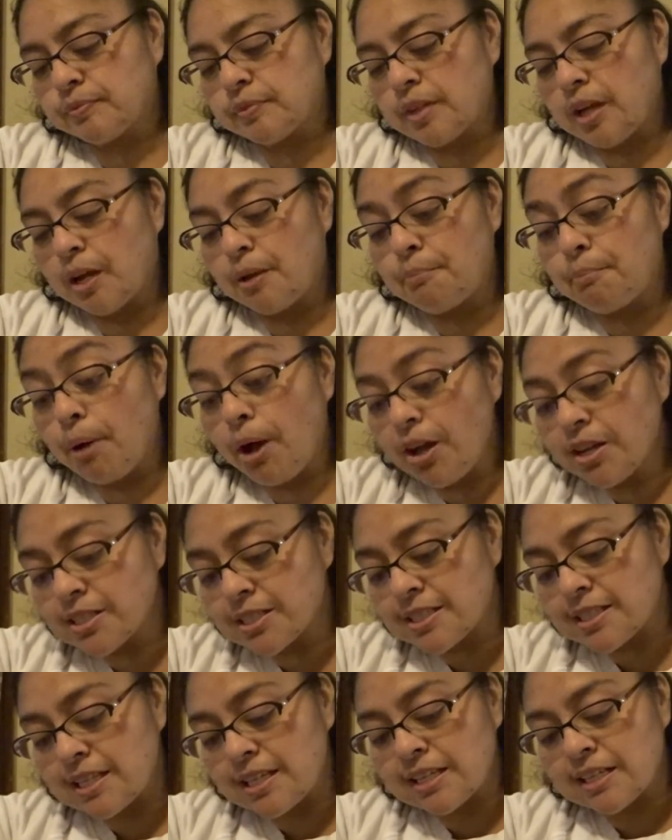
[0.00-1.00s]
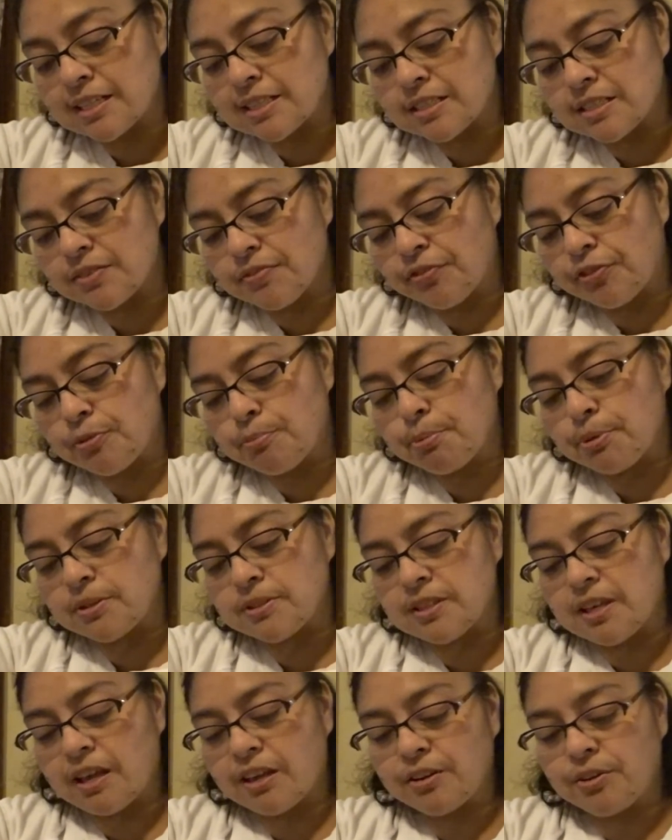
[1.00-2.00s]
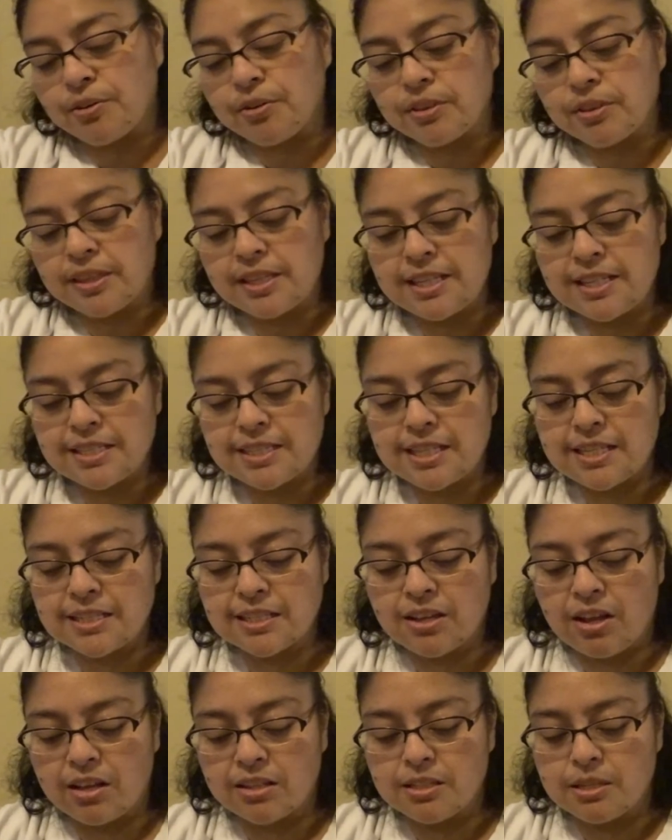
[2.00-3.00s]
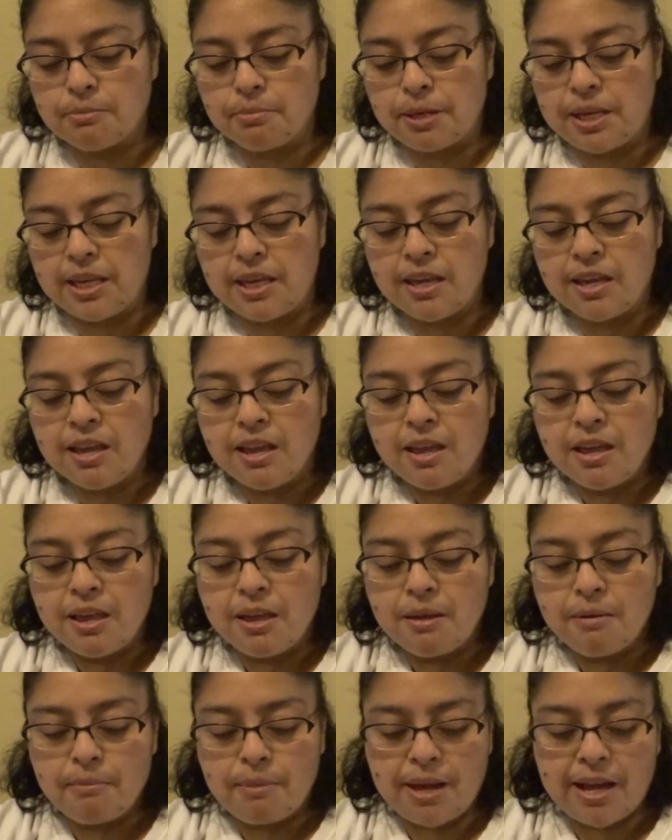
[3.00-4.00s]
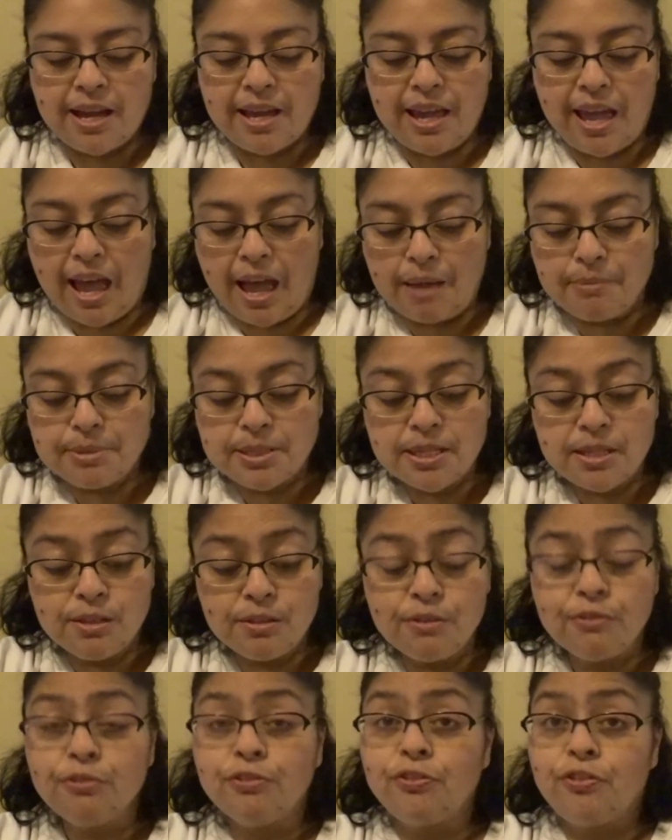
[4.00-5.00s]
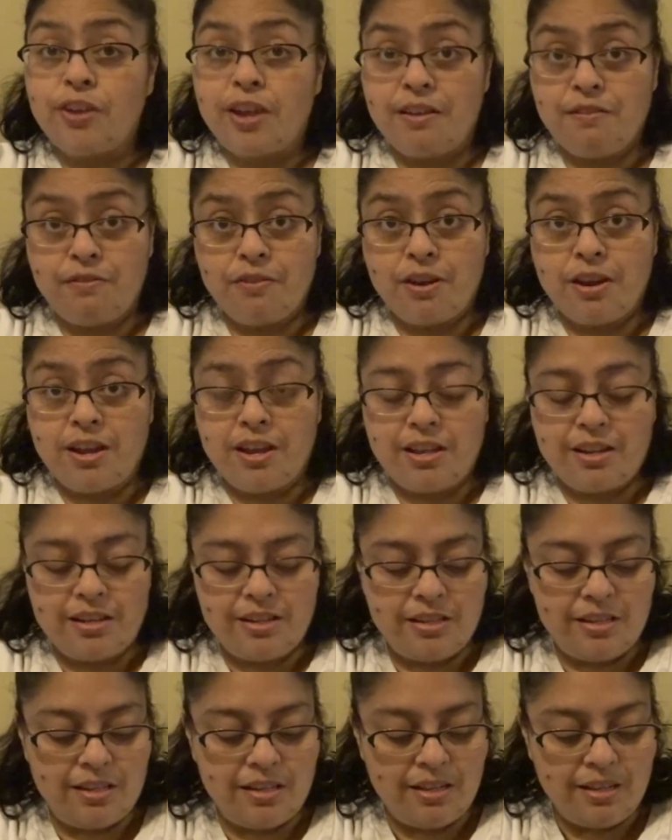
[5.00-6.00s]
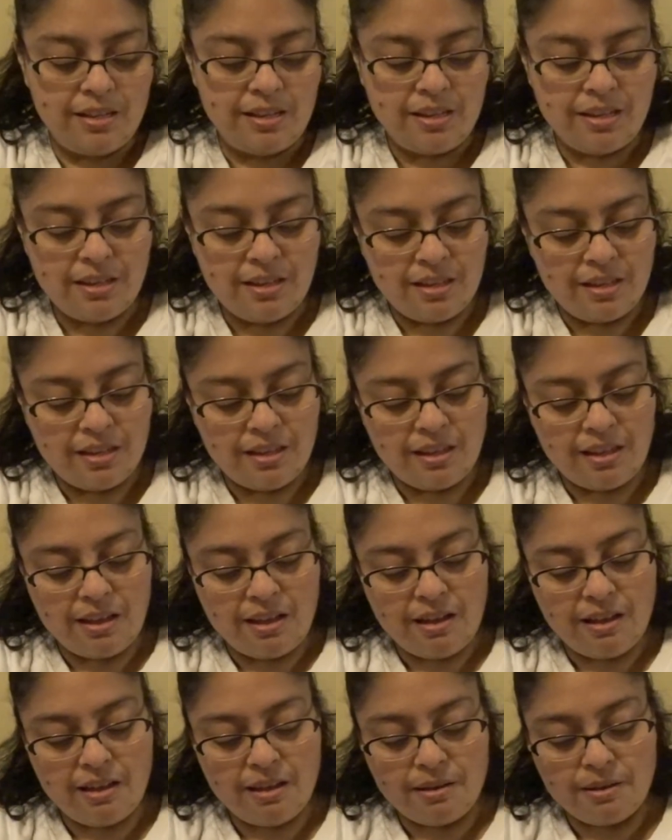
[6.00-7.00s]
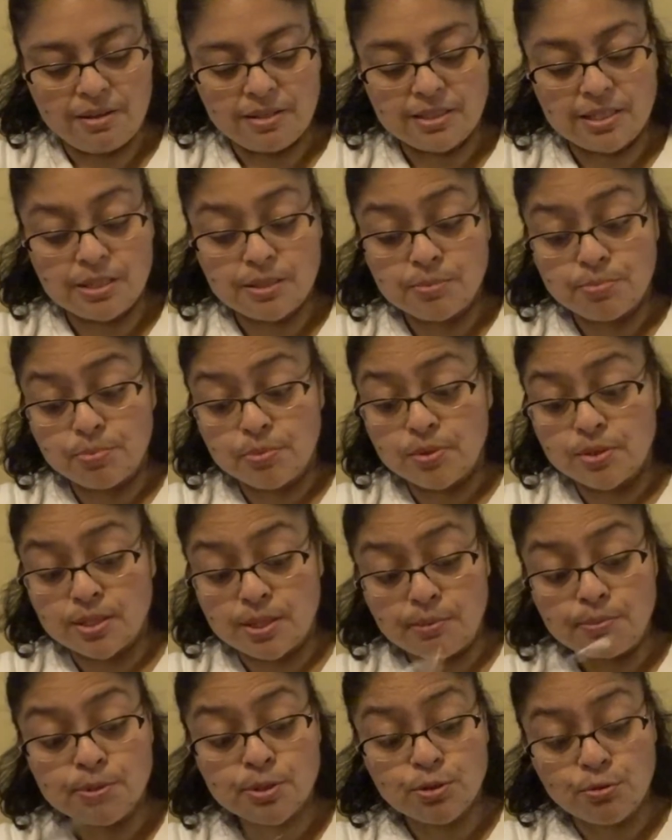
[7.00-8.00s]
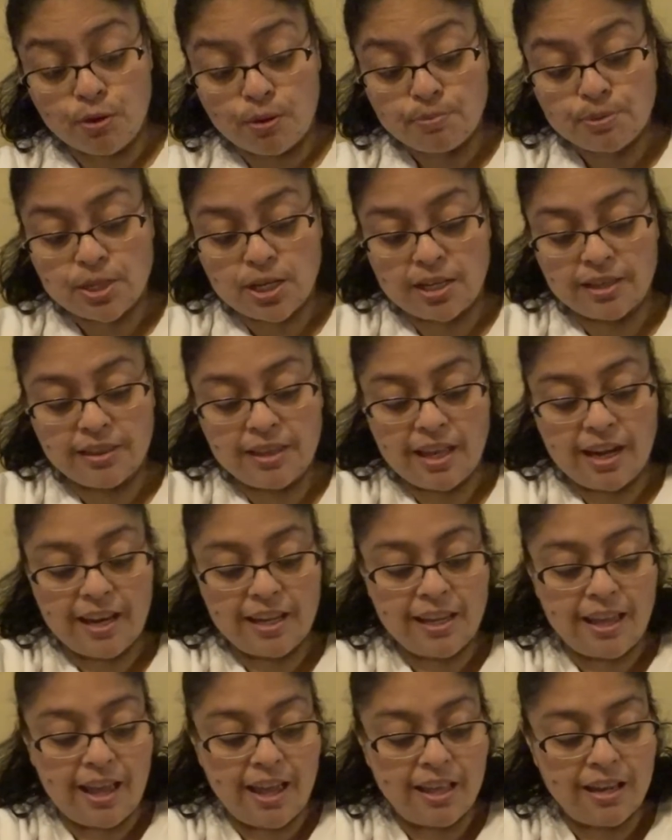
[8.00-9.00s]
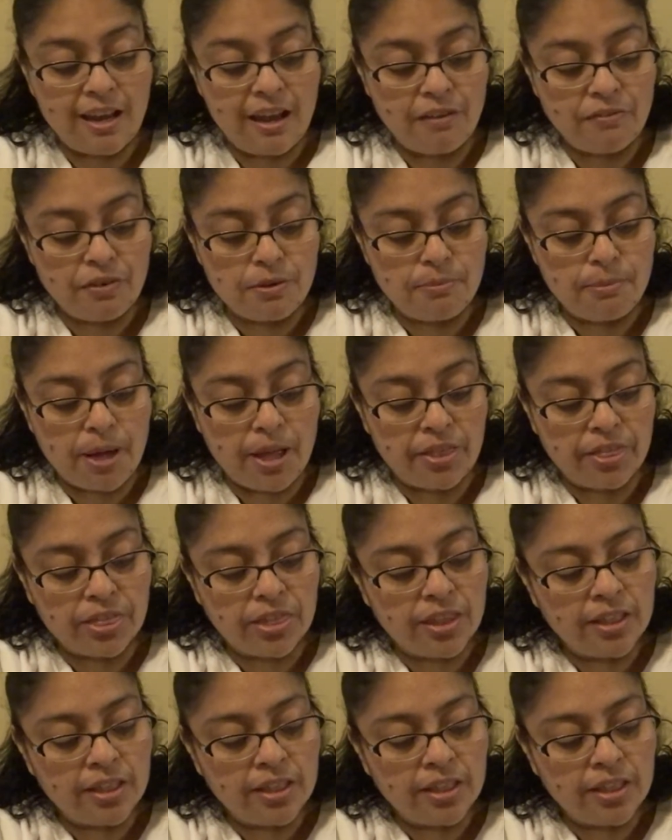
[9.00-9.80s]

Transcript: unboxings for Bolzano, this has got to be my absolute favorite subscription that I get every month.